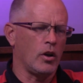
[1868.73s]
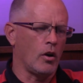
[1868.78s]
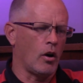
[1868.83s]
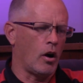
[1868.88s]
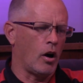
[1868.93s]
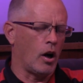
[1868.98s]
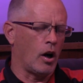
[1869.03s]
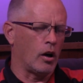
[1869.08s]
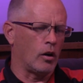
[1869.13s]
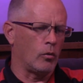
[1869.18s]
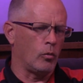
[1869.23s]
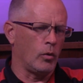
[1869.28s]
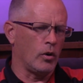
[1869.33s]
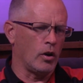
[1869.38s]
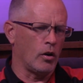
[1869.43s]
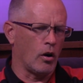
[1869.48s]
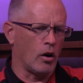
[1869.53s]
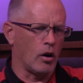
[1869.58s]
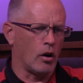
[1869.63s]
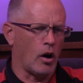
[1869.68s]

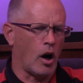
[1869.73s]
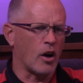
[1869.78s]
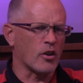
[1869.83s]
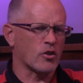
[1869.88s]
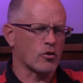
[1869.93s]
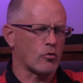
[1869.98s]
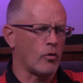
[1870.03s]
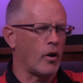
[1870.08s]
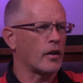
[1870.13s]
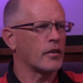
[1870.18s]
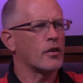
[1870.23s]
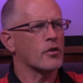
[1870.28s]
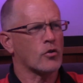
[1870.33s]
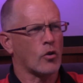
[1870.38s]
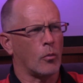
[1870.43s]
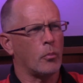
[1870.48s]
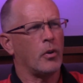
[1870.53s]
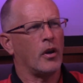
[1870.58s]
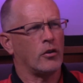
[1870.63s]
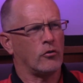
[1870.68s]
our strength is
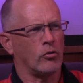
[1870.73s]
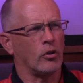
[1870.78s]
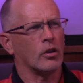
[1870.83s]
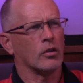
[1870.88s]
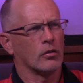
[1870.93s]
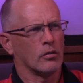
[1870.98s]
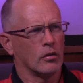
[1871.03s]
our pitching.